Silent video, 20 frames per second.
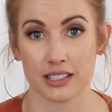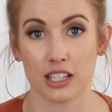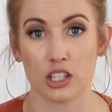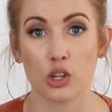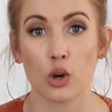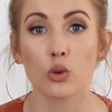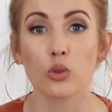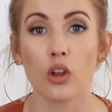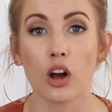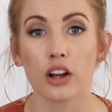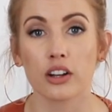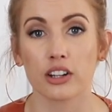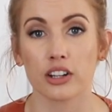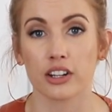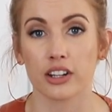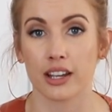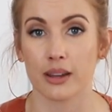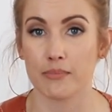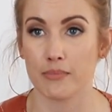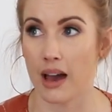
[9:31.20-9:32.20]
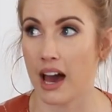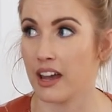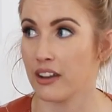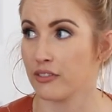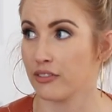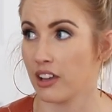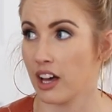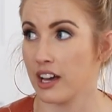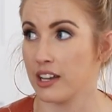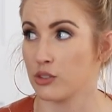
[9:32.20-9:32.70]
I no longer get mad
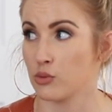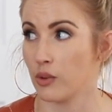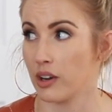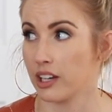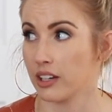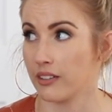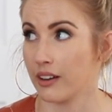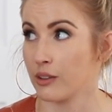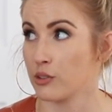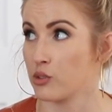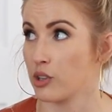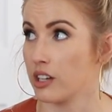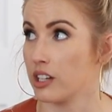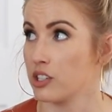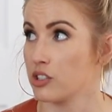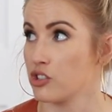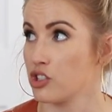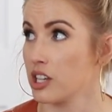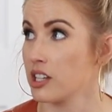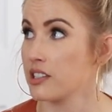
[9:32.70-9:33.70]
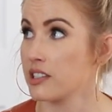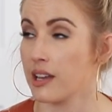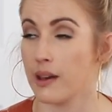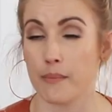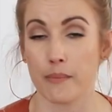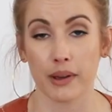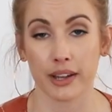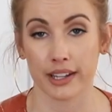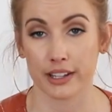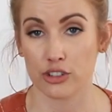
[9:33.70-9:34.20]
at flies running around trying to chase
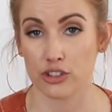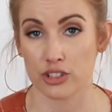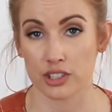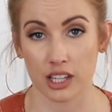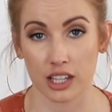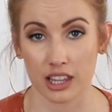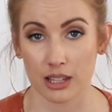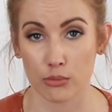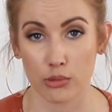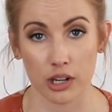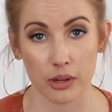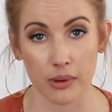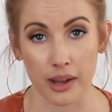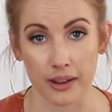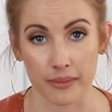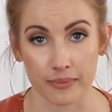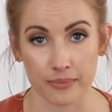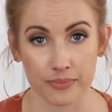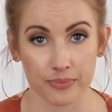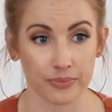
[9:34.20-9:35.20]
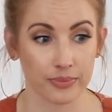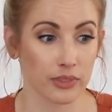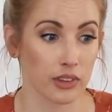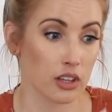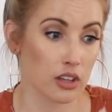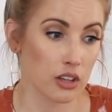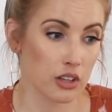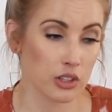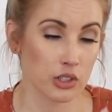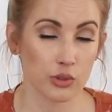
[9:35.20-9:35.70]
them, I can just get them right away.
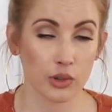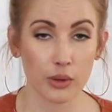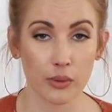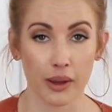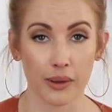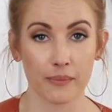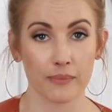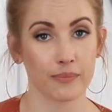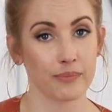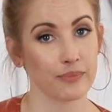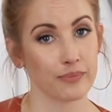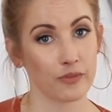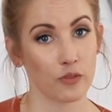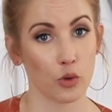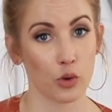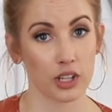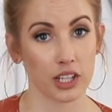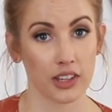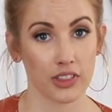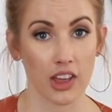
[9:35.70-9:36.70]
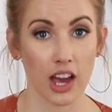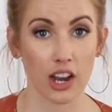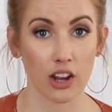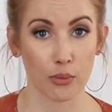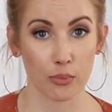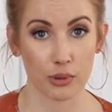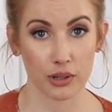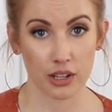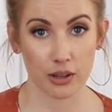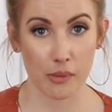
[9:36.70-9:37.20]
So anyway, if you wanna get that,
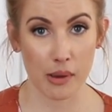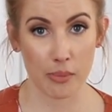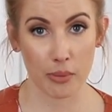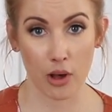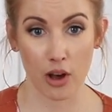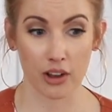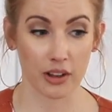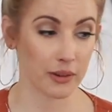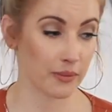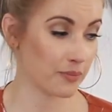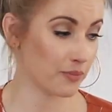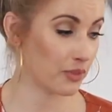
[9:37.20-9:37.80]
I'll put it on my blog.